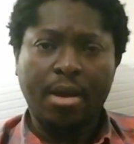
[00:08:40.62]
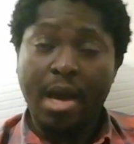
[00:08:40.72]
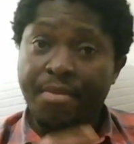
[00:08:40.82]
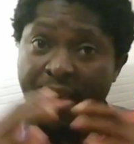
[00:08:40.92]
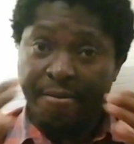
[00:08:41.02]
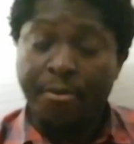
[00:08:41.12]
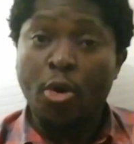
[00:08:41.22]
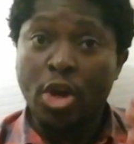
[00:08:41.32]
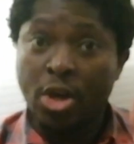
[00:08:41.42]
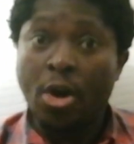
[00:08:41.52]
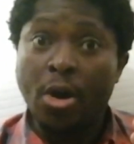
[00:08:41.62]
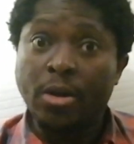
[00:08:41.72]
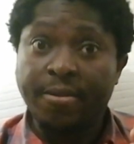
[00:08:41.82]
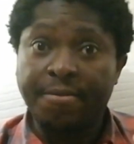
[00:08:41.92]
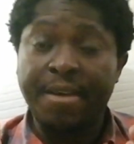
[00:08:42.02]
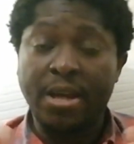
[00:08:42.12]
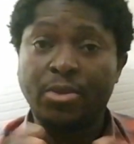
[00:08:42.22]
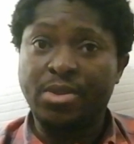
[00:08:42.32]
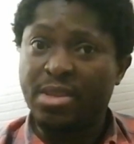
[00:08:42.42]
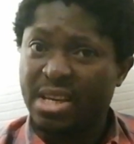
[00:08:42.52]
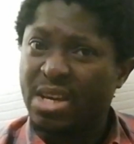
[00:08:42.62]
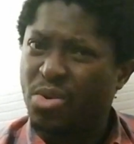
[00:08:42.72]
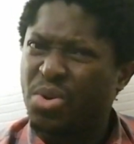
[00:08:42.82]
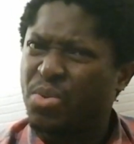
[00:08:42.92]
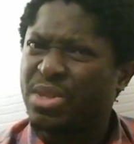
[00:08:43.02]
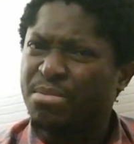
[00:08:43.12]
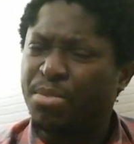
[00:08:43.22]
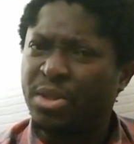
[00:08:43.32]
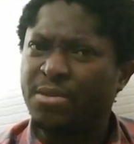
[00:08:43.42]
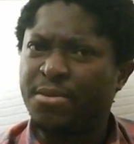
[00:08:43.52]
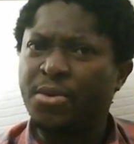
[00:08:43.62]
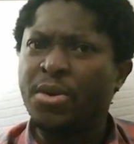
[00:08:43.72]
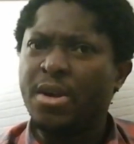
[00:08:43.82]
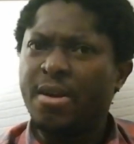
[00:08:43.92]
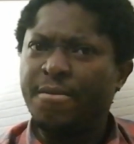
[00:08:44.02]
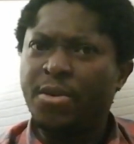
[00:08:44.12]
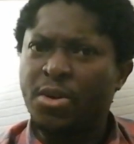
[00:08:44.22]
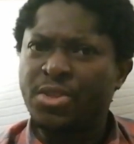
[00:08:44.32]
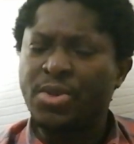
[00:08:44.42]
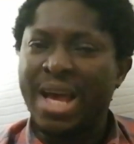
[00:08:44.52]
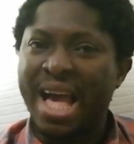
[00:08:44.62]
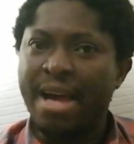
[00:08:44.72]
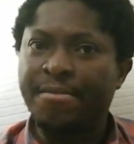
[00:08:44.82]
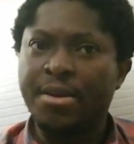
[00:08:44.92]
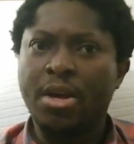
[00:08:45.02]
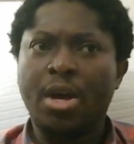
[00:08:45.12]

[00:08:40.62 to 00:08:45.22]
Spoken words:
And therefore God felt it was important for us to have